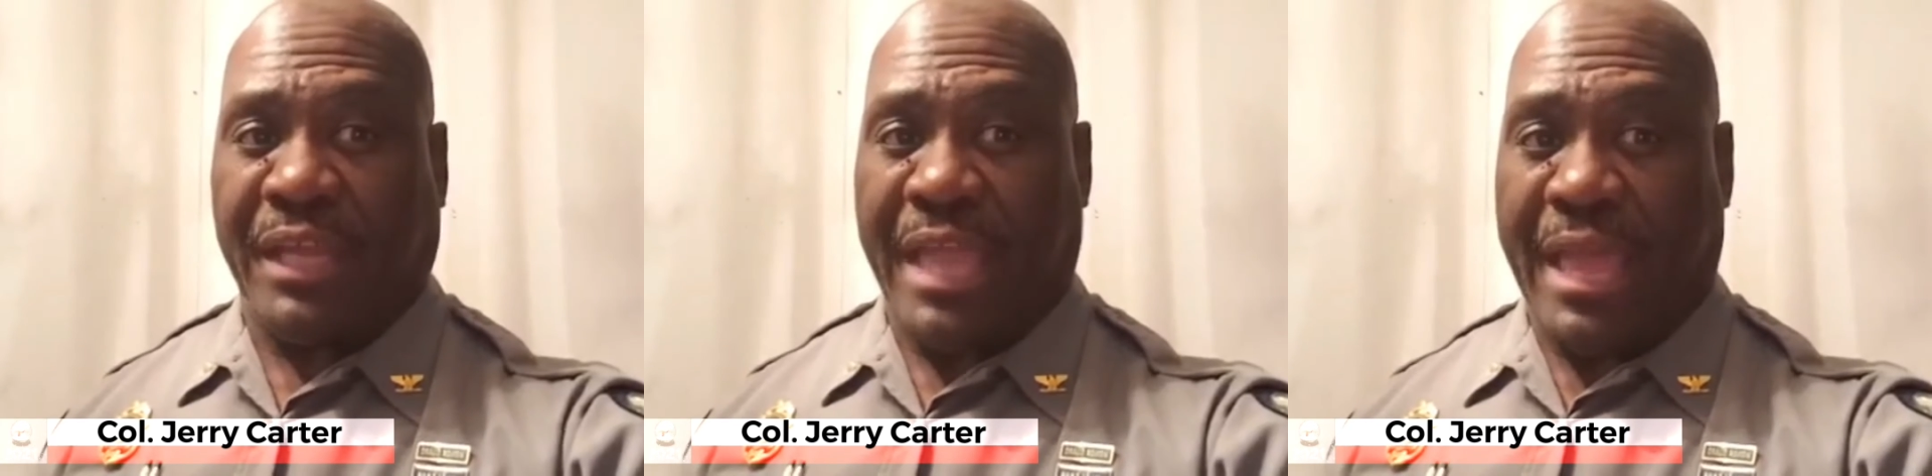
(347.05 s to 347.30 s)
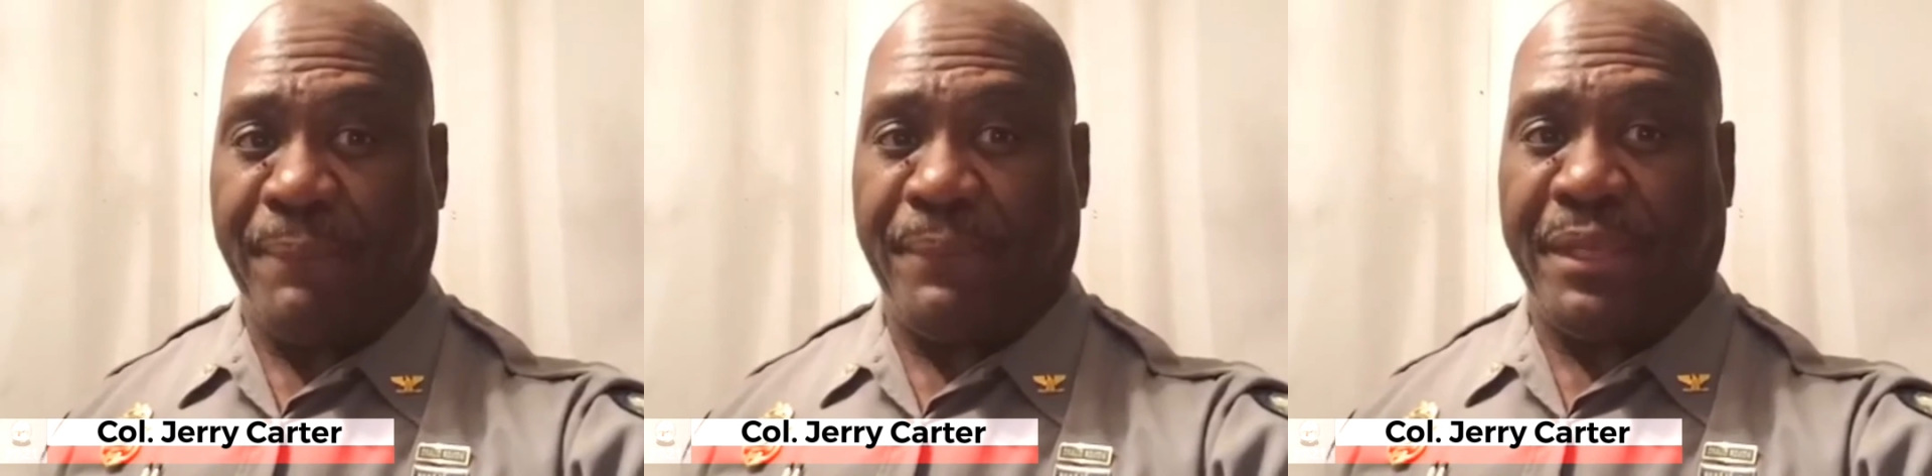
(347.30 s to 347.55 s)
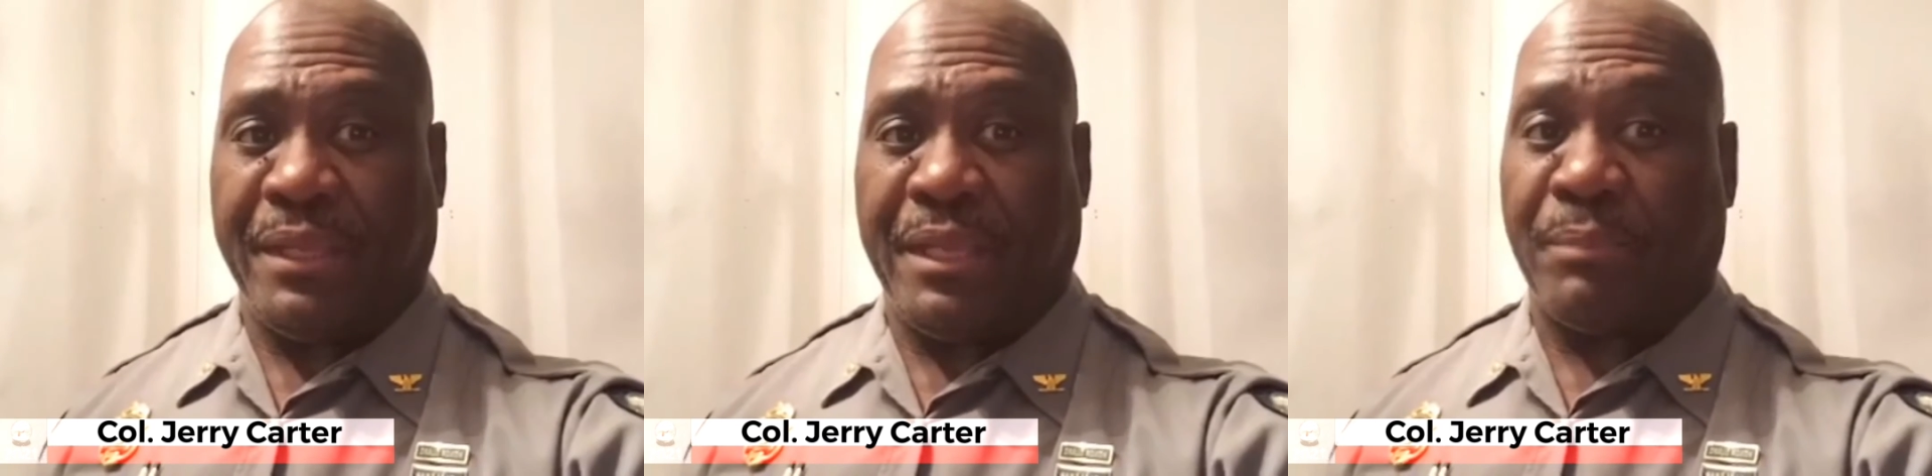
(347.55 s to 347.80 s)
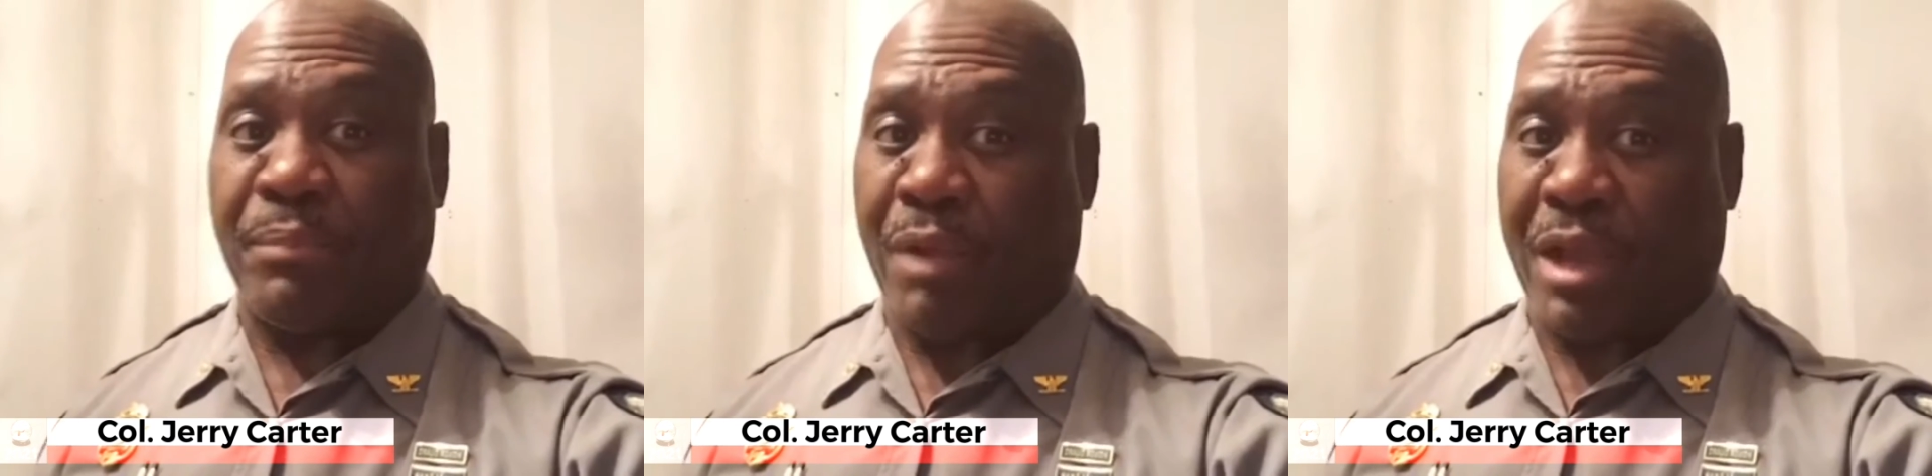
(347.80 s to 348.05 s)
happy
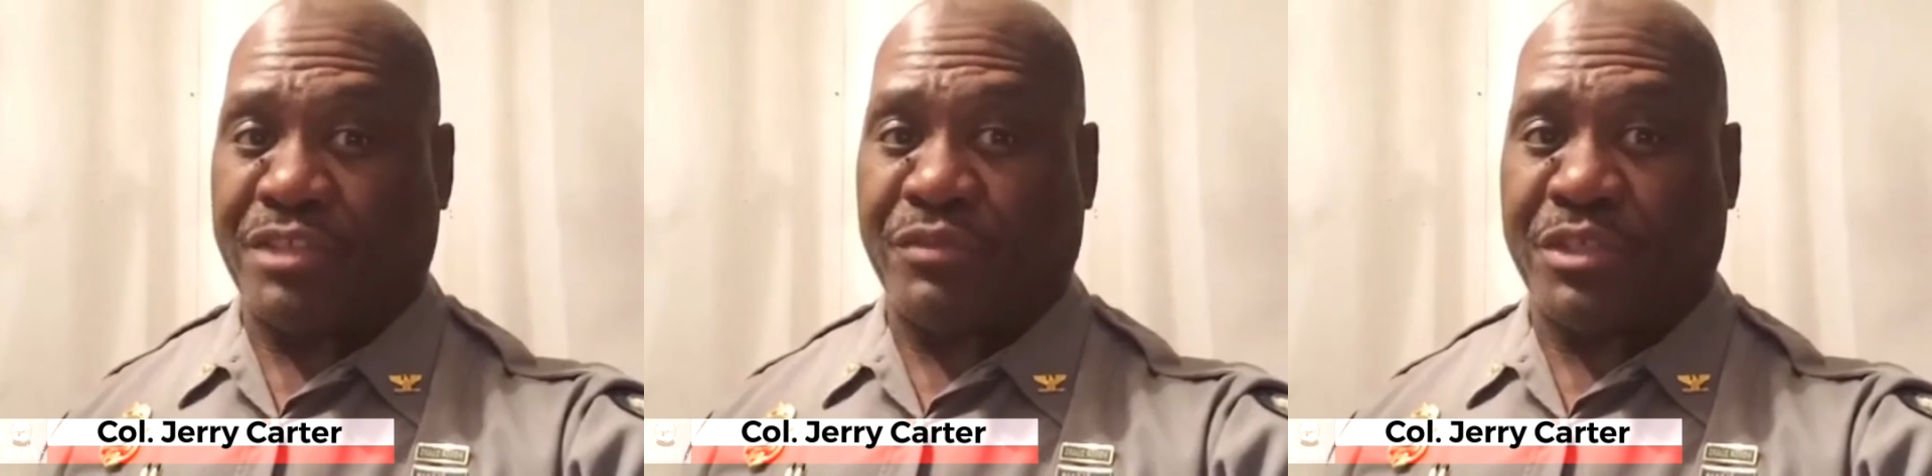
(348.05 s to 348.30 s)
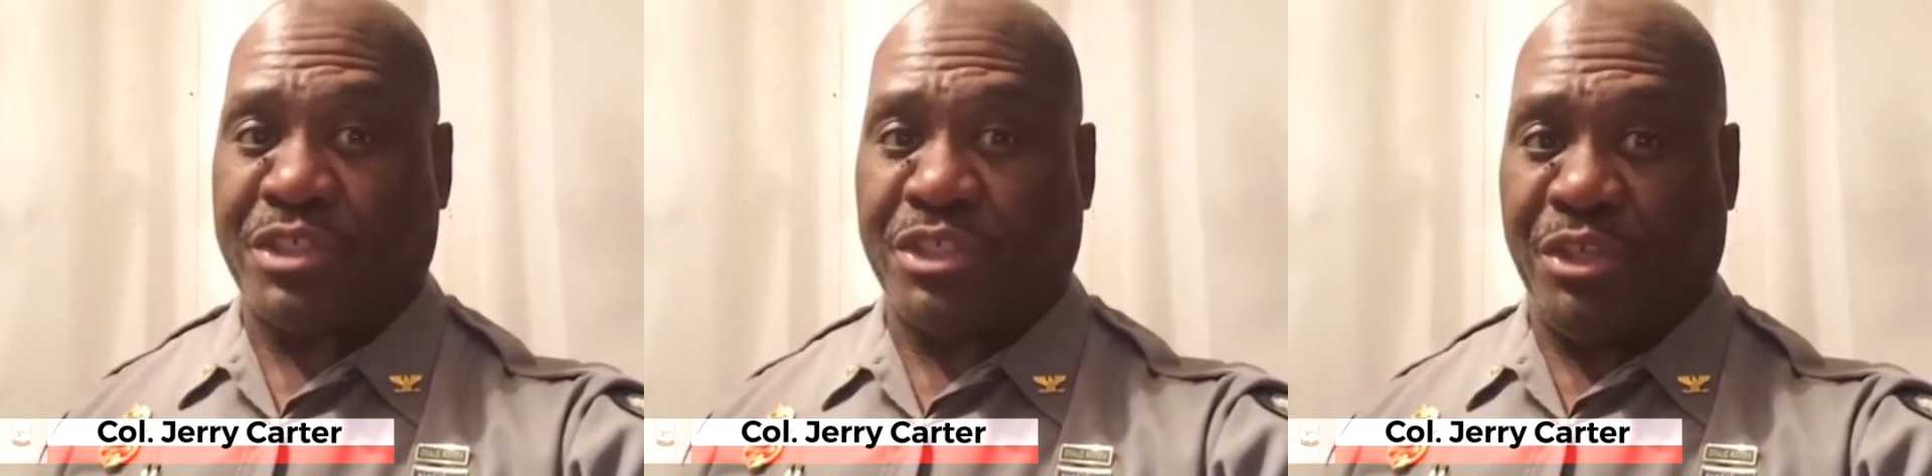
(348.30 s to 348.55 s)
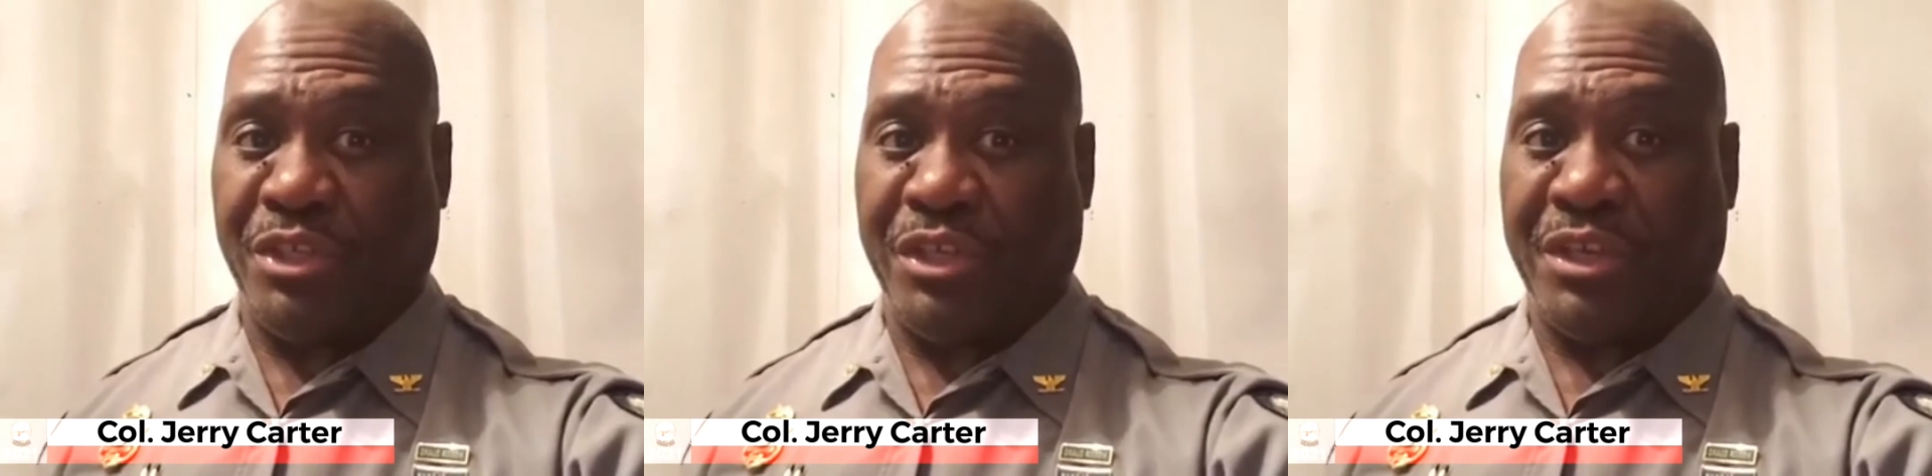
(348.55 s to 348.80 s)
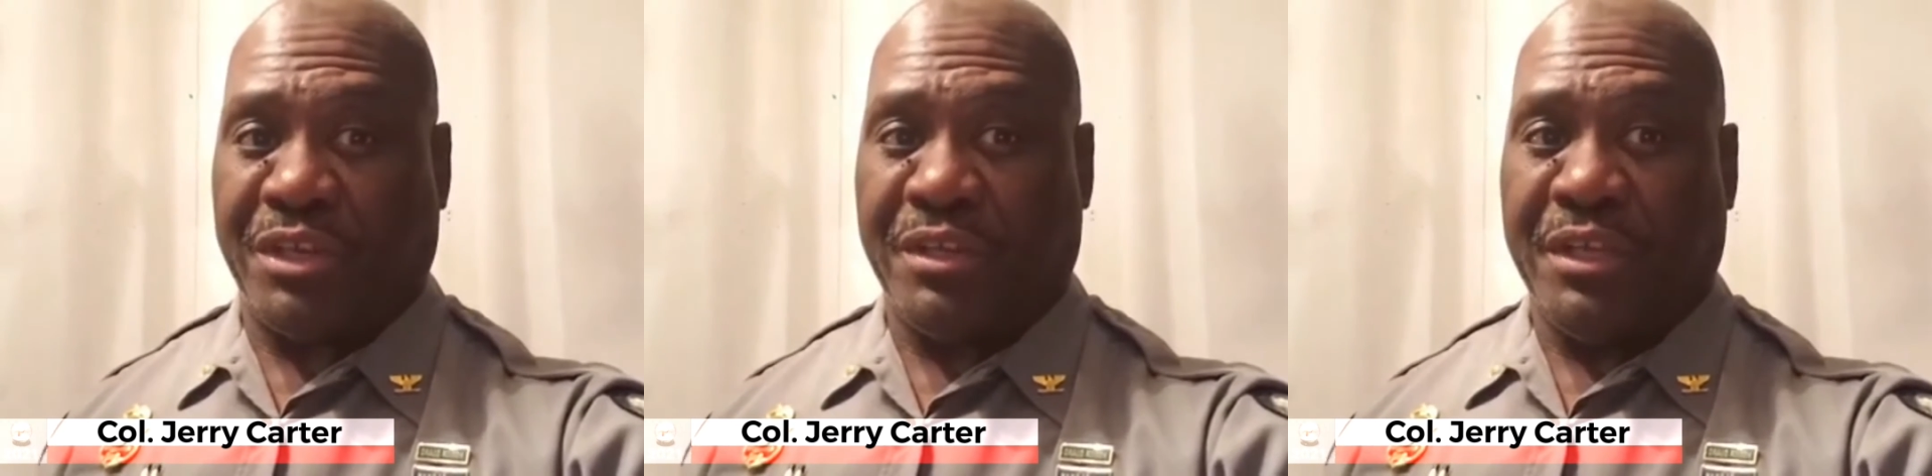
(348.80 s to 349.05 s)
and prosperous New Year.